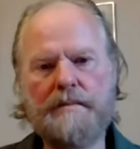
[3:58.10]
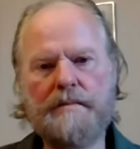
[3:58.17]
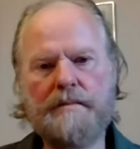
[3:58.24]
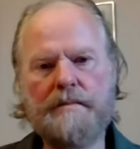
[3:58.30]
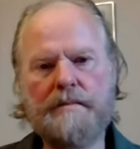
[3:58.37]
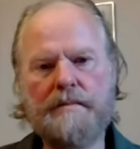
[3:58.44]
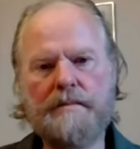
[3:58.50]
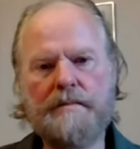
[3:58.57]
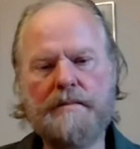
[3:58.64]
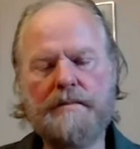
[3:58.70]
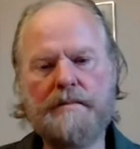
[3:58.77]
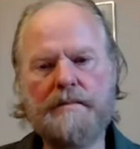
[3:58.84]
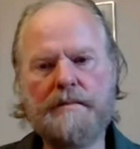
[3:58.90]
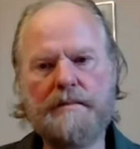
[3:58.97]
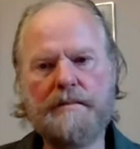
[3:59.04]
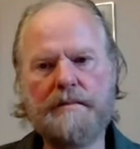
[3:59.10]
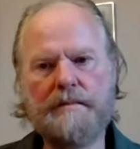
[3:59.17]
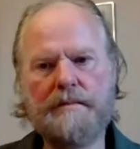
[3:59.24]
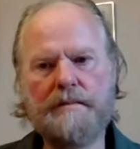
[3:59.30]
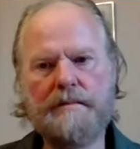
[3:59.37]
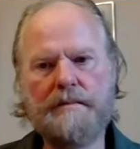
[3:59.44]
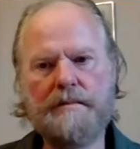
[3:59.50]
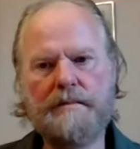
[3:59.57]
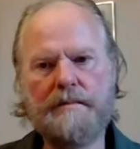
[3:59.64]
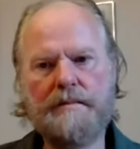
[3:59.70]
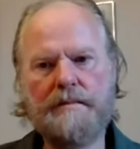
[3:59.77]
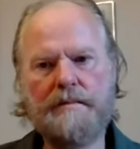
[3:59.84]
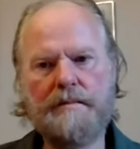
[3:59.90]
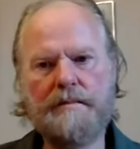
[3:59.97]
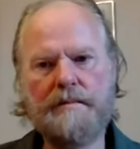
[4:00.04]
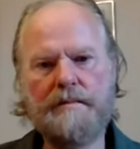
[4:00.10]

(silent)